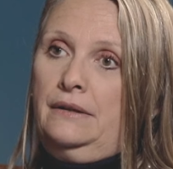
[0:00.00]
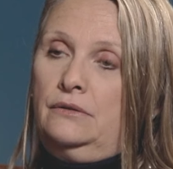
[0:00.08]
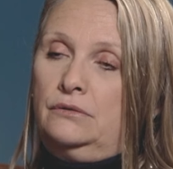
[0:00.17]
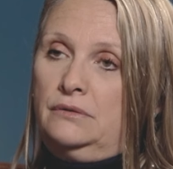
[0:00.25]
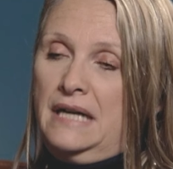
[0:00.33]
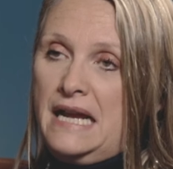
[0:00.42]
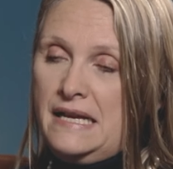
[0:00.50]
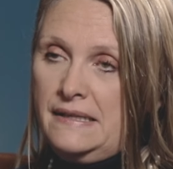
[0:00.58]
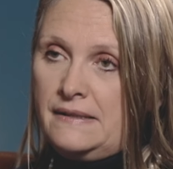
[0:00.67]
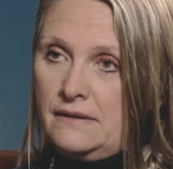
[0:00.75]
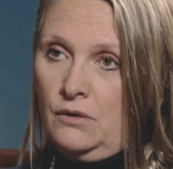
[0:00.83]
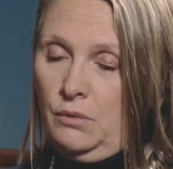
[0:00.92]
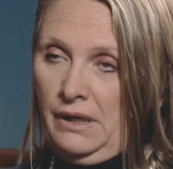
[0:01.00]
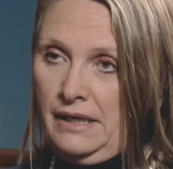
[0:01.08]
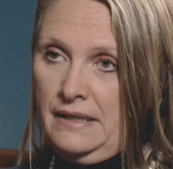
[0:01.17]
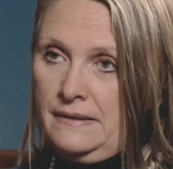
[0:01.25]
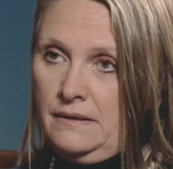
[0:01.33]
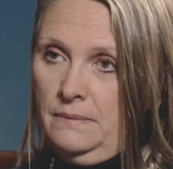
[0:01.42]
raise
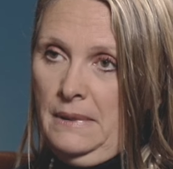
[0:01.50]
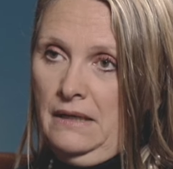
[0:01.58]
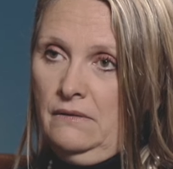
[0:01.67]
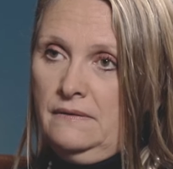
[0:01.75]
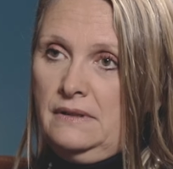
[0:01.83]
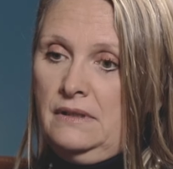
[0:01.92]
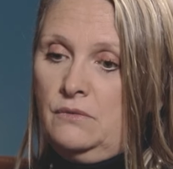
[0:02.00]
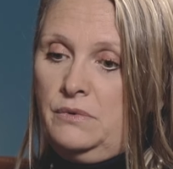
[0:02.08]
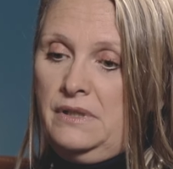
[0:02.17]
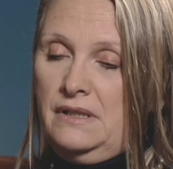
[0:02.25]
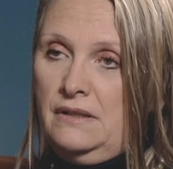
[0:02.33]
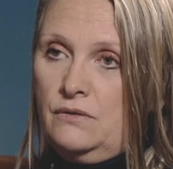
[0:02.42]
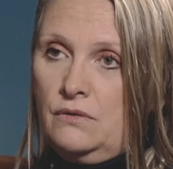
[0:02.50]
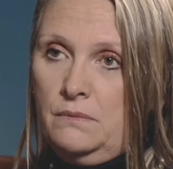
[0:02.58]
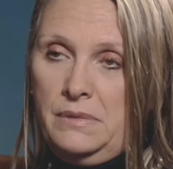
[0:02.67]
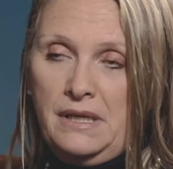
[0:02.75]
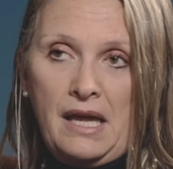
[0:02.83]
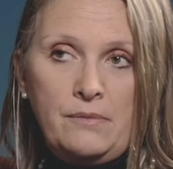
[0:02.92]
awareness about, and we need to
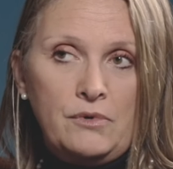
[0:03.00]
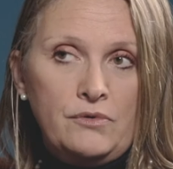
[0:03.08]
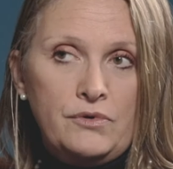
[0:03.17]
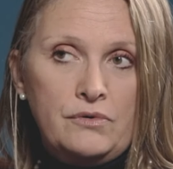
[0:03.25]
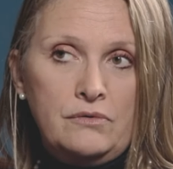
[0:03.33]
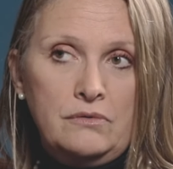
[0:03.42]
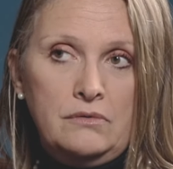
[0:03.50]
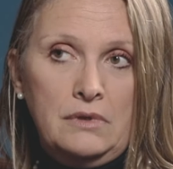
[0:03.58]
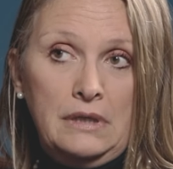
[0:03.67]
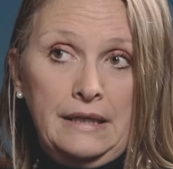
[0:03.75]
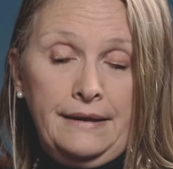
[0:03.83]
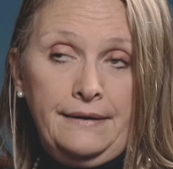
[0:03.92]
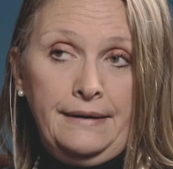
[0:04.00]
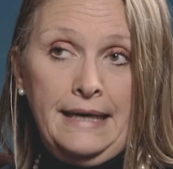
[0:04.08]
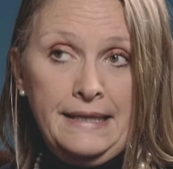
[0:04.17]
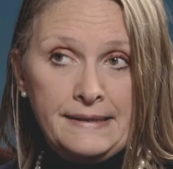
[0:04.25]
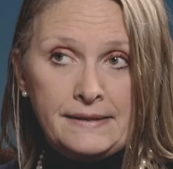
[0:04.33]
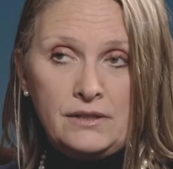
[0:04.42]
be able to
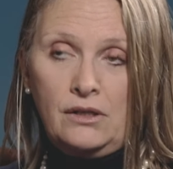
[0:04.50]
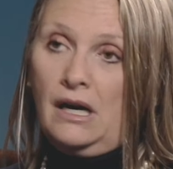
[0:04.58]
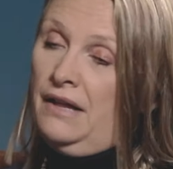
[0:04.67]
answer.